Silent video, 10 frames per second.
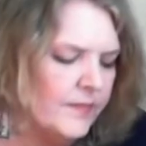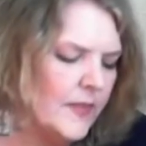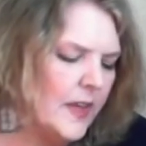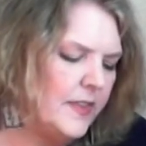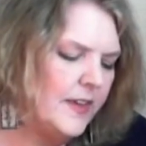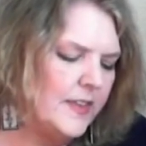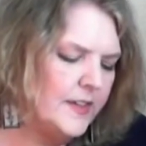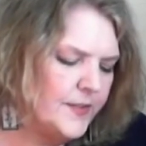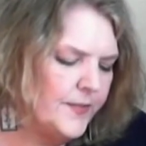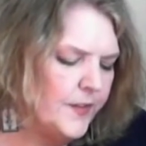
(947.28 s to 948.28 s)
I think
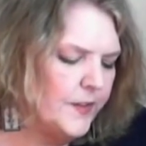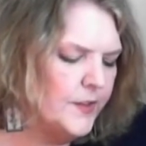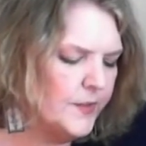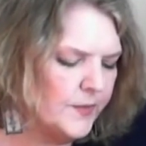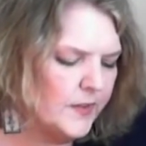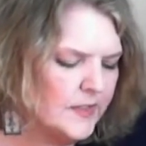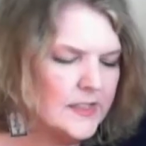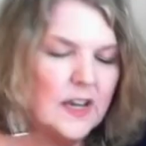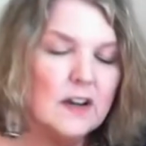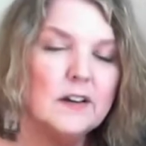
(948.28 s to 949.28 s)
this feels really
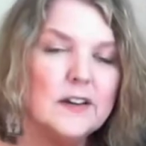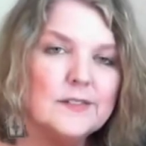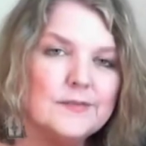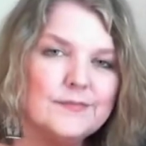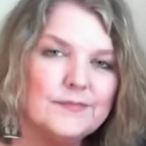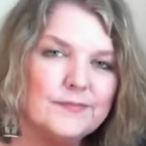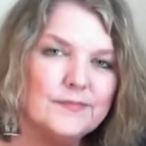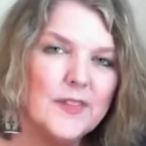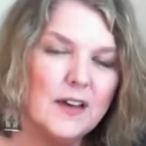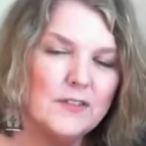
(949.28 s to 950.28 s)
scary,
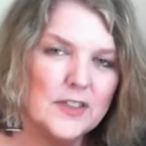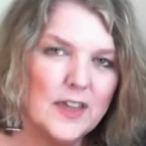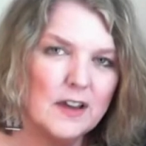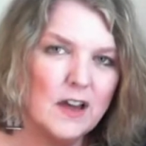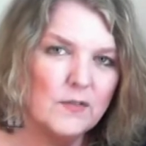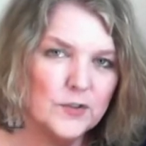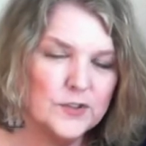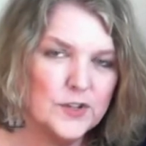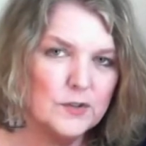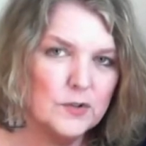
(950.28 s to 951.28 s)
having that comfort
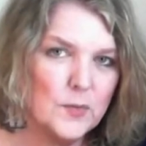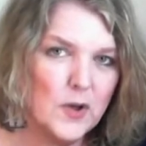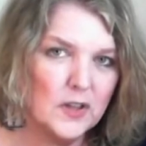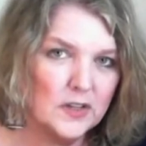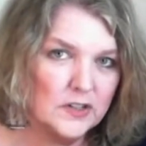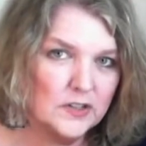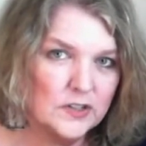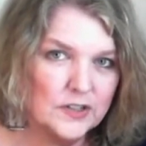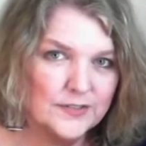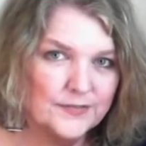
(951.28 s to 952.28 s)
zone demolished